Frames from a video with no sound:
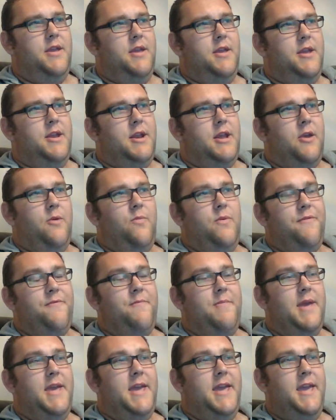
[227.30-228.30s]
with
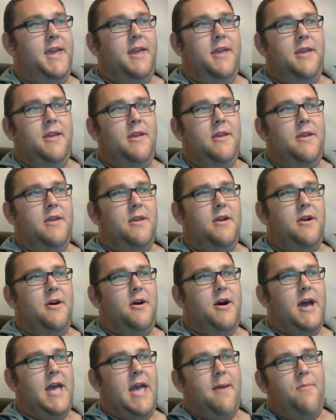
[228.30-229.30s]
me,
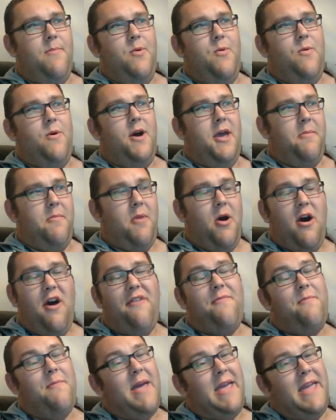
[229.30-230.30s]
I am who I am.
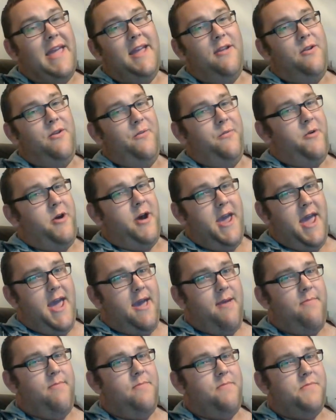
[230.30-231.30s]
I've made who I
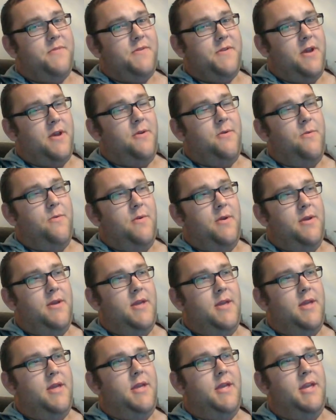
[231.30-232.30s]
am, so
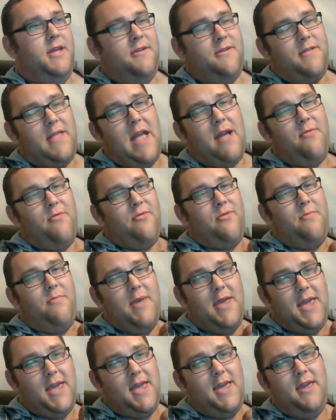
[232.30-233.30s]
it's down to
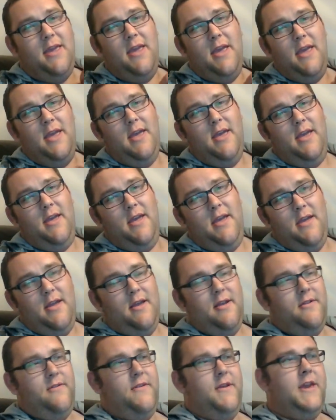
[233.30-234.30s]
me
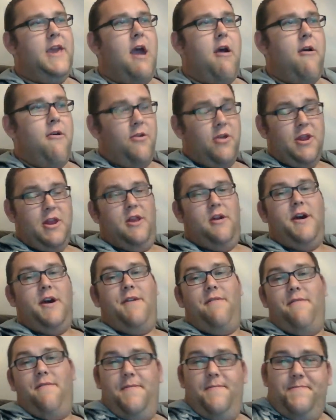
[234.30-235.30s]
to carry on in
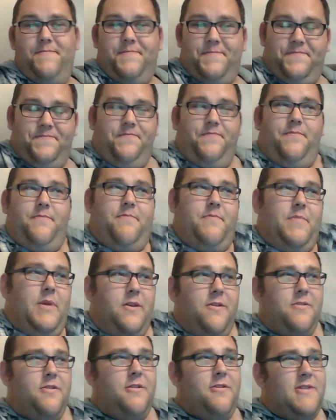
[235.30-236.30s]
life.
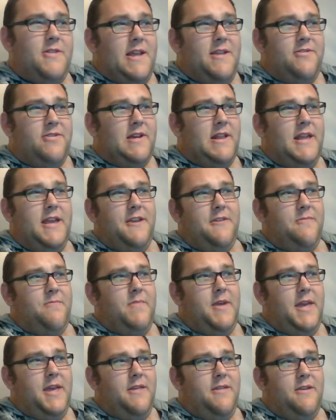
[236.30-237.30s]
Because essentially it's
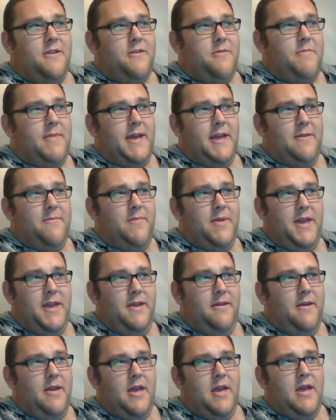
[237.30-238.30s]
me that's made
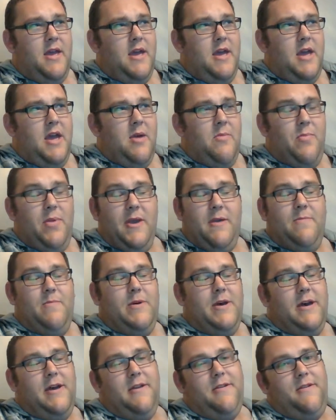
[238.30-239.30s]
me a big
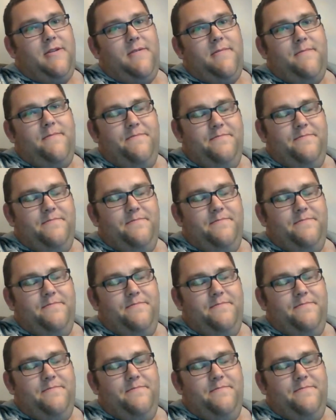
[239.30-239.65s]
person.